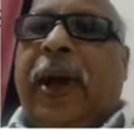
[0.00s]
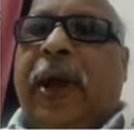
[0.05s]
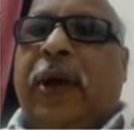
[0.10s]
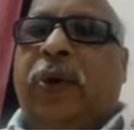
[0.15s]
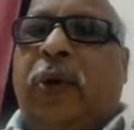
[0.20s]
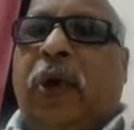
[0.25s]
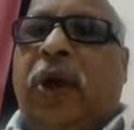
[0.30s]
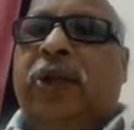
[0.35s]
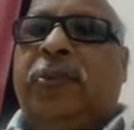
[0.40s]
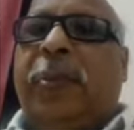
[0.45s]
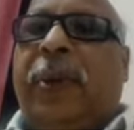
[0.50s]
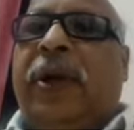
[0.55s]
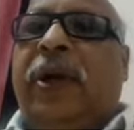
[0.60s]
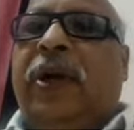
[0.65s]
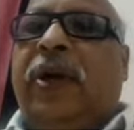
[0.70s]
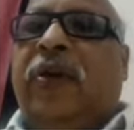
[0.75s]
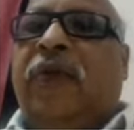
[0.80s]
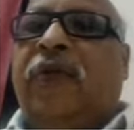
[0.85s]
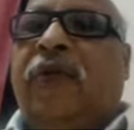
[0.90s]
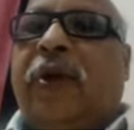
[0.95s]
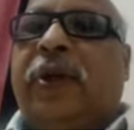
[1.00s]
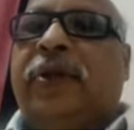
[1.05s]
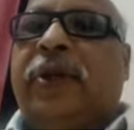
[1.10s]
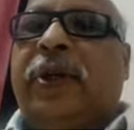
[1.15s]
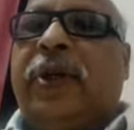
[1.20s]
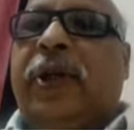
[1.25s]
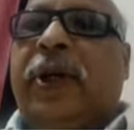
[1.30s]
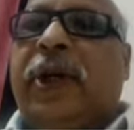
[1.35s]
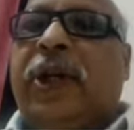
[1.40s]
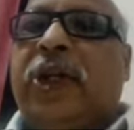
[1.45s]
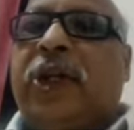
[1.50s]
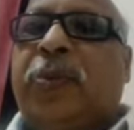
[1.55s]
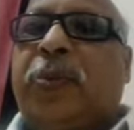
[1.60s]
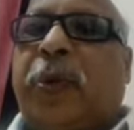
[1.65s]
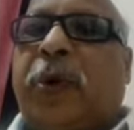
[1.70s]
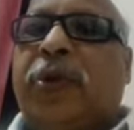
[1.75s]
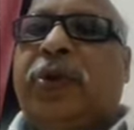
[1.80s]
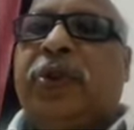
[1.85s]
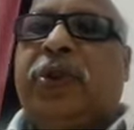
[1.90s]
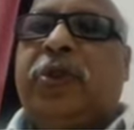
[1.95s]
acknowledgement in
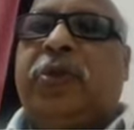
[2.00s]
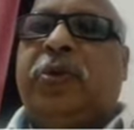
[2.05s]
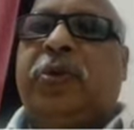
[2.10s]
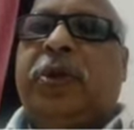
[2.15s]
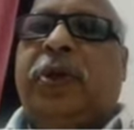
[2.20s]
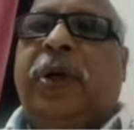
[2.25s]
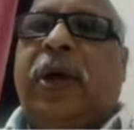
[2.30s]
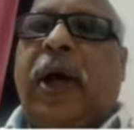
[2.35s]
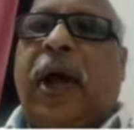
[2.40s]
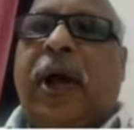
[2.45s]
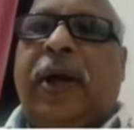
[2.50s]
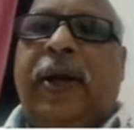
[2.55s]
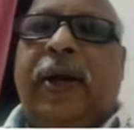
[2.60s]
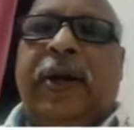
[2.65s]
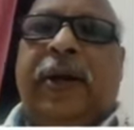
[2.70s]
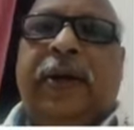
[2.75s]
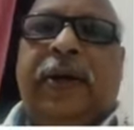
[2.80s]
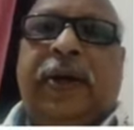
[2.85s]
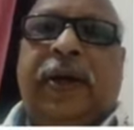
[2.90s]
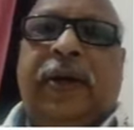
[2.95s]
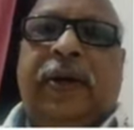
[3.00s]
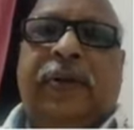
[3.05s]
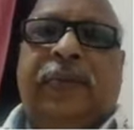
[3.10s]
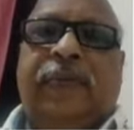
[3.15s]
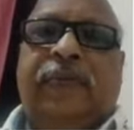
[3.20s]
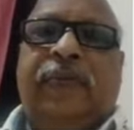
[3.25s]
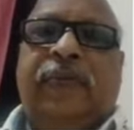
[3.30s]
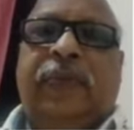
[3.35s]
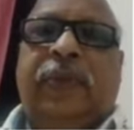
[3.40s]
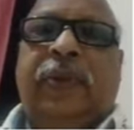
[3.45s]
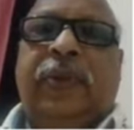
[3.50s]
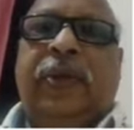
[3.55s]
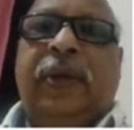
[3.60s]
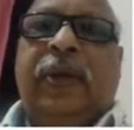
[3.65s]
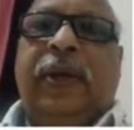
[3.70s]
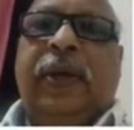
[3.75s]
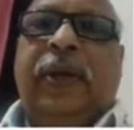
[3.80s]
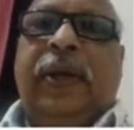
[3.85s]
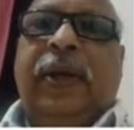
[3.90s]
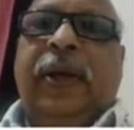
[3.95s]
response to the INTR.
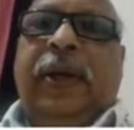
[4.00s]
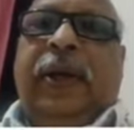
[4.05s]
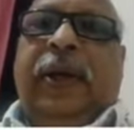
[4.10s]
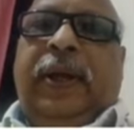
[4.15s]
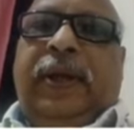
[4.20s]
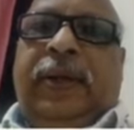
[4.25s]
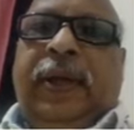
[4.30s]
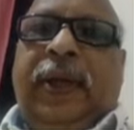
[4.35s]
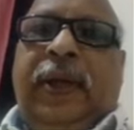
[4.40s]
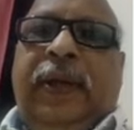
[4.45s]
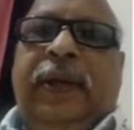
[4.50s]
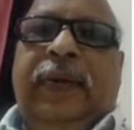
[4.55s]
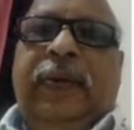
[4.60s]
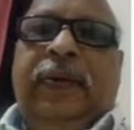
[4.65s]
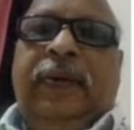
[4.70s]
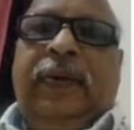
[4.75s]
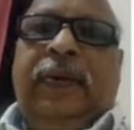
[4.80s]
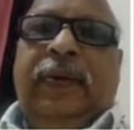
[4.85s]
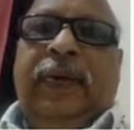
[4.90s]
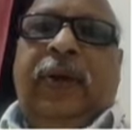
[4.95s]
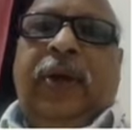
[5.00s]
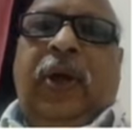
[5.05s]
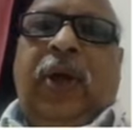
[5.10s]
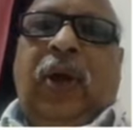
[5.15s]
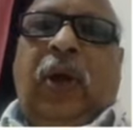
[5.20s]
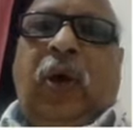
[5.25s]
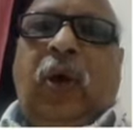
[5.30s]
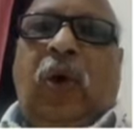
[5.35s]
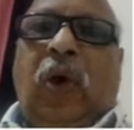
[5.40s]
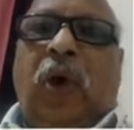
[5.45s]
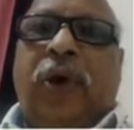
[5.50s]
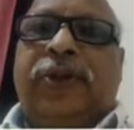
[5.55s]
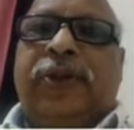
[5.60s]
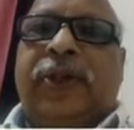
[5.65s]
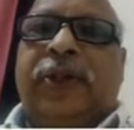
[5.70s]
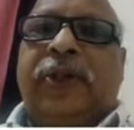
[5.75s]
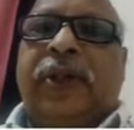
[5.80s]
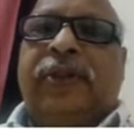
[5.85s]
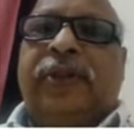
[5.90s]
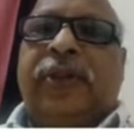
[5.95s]
Then clock
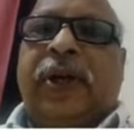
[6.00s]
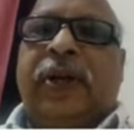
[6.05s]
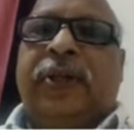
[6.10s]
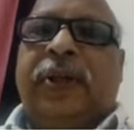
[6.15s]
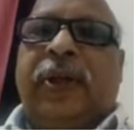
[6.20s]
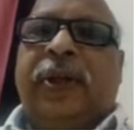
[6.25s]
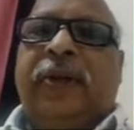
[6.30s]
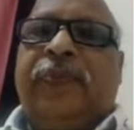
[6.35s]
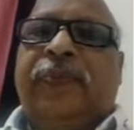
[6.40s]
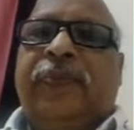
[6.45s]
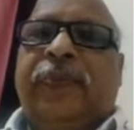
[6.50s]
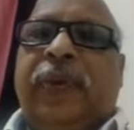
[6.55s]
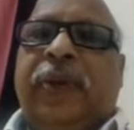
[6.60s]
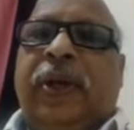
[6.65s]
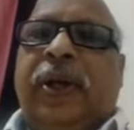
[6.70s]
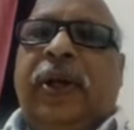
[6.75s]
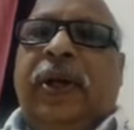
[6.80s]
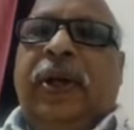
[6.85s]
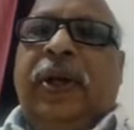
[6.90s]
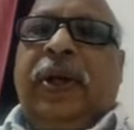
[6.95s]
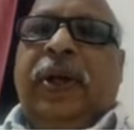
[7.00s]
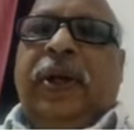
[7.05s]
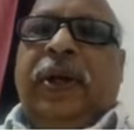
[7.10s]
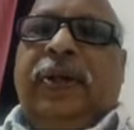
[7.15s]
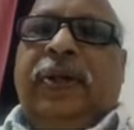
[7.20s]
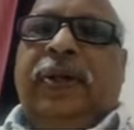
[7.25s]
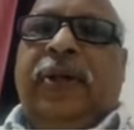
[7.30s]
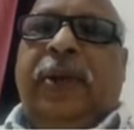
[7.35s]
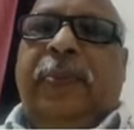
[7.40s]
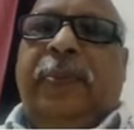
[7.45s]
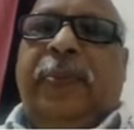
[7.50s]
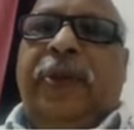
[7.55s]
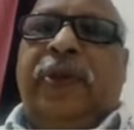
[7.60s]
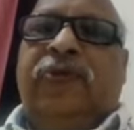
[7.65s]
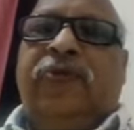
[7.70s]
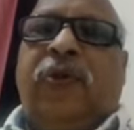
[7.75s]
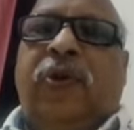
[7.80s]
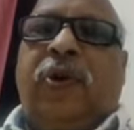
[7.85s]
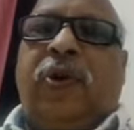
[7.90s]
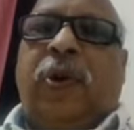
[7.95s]
signals are there, 3 pins
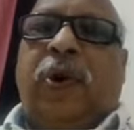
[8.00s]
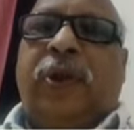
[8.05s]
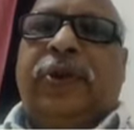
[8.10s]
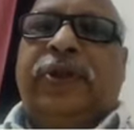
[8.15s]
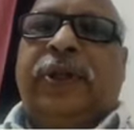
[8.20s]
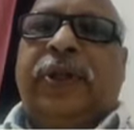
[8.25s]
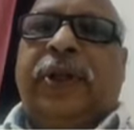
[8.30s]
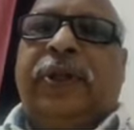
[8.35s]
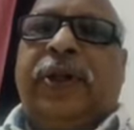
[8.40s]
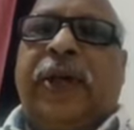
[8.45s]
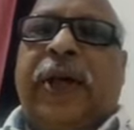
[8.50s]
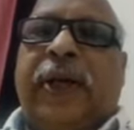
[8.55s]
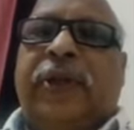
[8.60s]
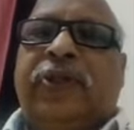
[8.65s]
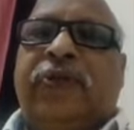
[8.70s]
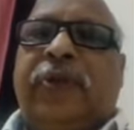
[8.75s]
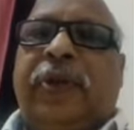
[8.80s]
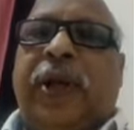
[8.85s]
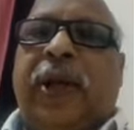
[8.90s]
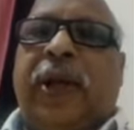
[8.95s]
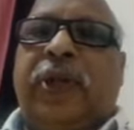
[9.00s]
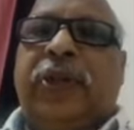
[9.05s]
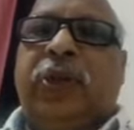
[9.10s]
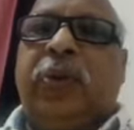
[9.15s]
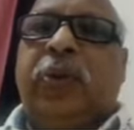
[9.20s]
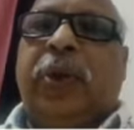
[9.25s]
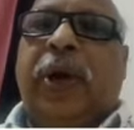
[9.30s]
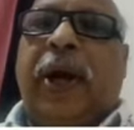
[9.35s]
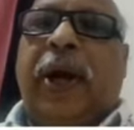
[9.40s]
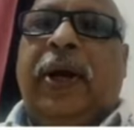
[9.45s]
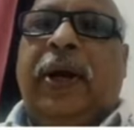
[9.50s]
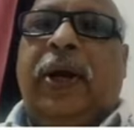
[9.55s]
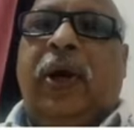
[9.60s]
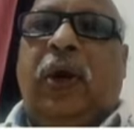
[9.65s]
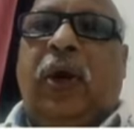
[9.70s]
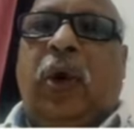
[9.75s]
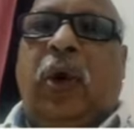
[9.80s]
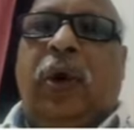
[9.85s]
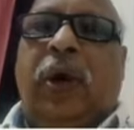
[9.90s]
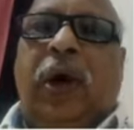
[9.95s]
for clock signal, that is X1, X2 and
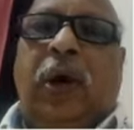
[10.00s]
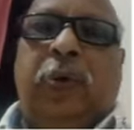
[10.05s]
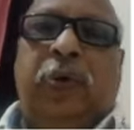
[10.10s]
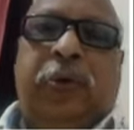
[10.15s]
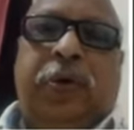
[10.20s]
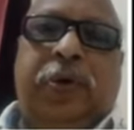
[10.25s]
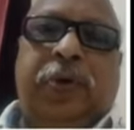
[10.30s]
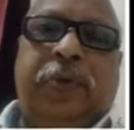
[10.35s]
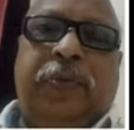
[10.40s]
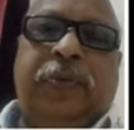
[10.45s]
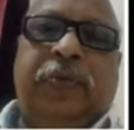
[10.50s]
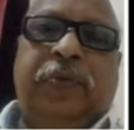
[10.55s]
clock out.